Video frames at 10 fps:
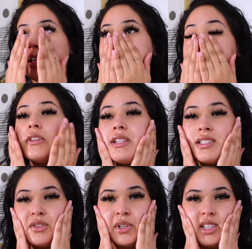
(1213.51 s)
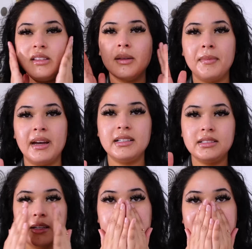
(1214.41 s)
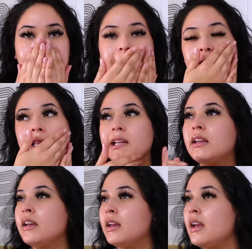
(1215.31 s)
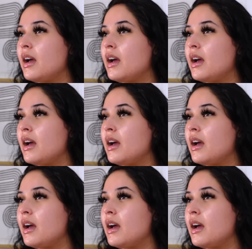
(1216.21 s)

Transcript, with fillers: Especially since we did the mask, I feel like